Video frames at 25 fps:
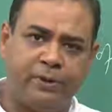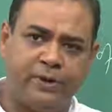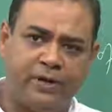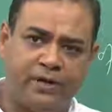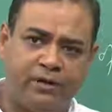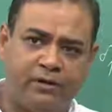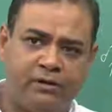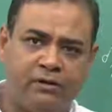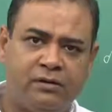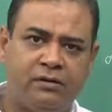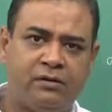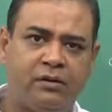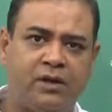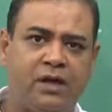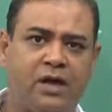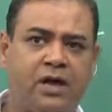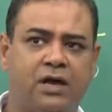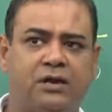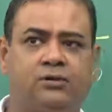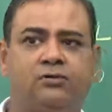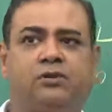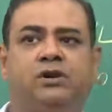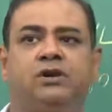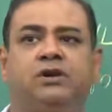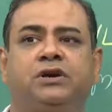here
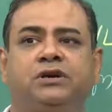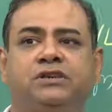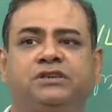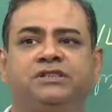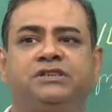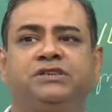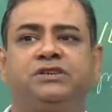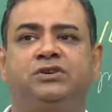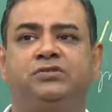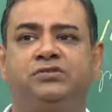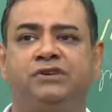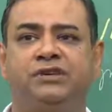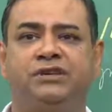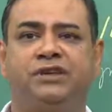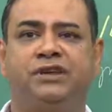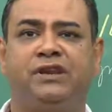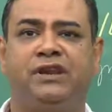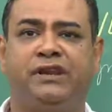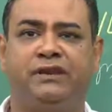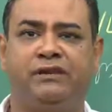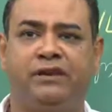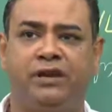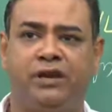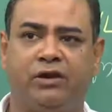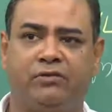and we will continue in
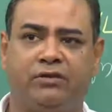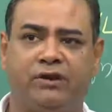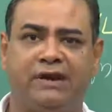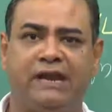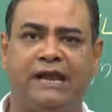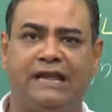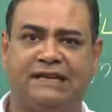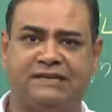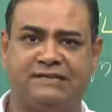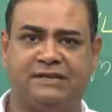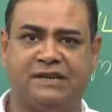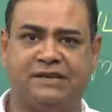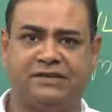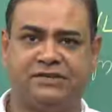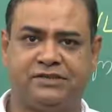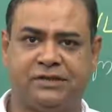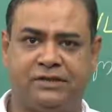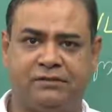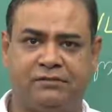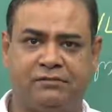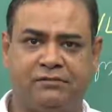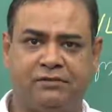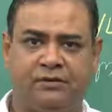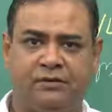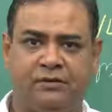our next lecture.
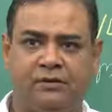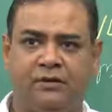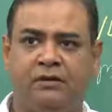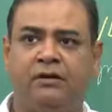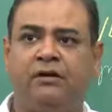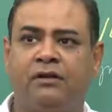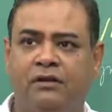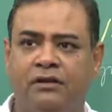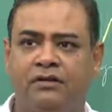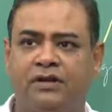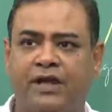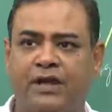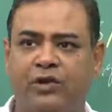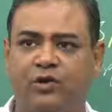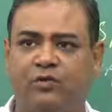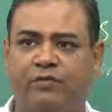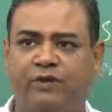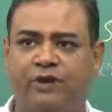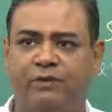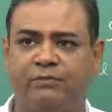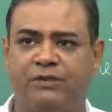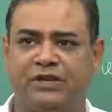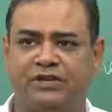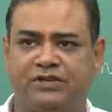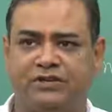Thank you
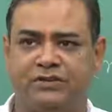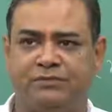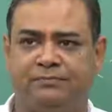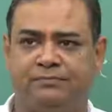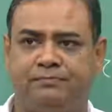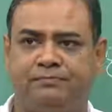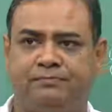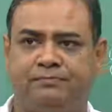very much.